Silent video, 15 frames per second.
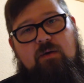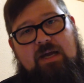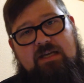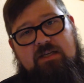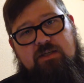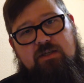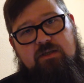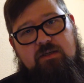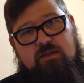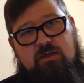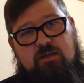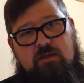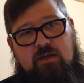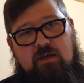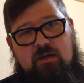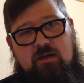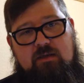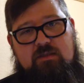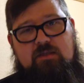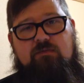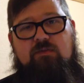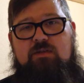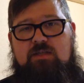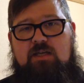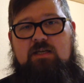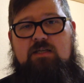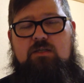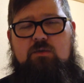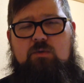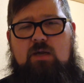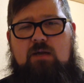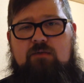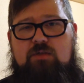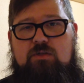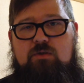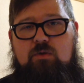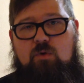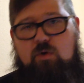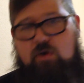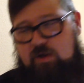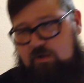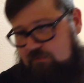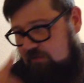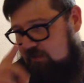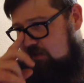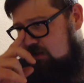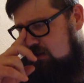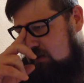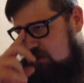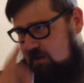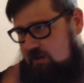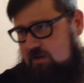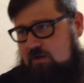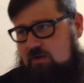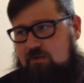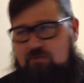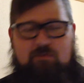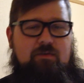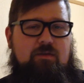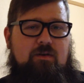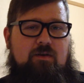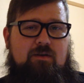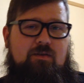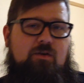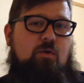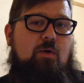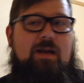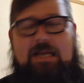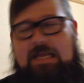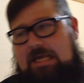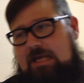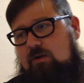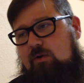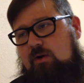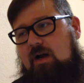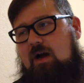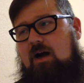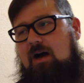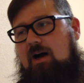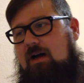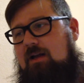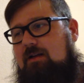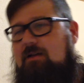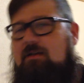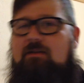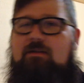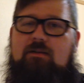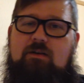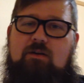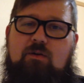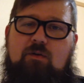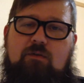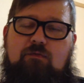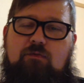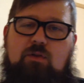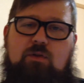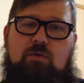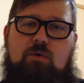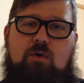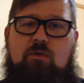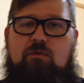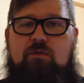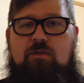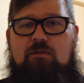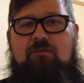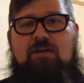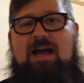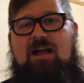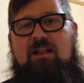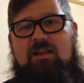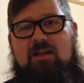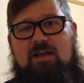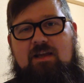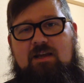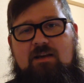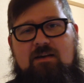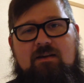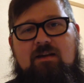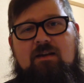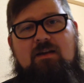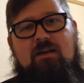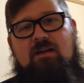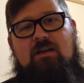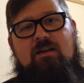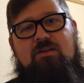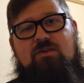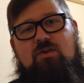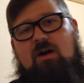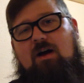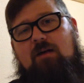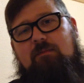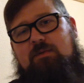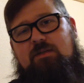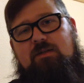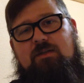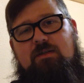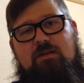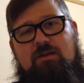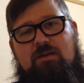Ancient civilizations would have a story of, the great eagle god, flew over the valley and dropped,